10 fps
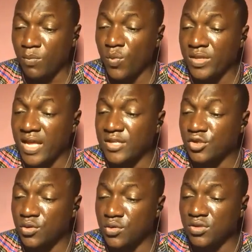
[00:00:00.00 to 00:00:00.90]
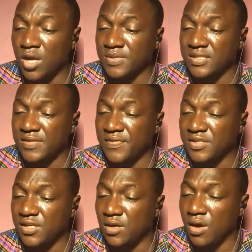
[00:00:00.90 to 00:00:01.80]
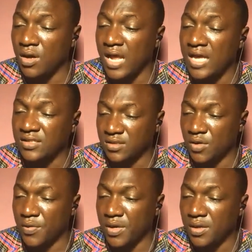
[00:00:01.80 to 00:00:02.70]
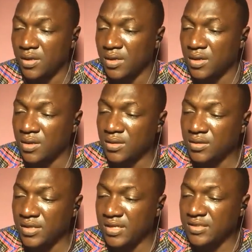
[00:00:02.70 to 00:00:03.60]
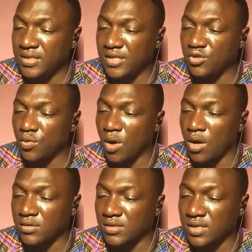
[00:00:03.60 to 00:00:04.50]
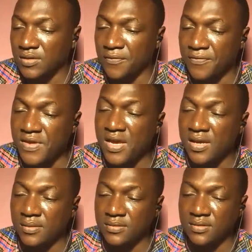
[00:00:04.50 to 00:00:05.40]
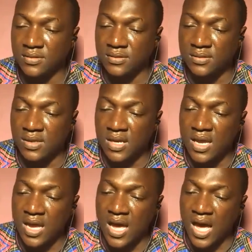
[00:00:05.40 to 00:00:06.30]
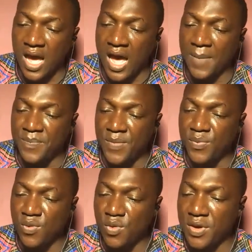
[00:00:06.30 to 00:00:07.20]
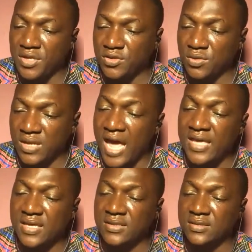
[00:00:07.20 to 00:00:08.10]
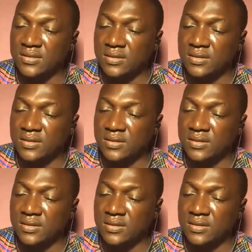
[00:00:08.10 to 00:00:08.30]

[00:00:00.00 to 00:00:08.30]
to lose objectivity on our story. This leads to all sorts of fears. Are people going to like it?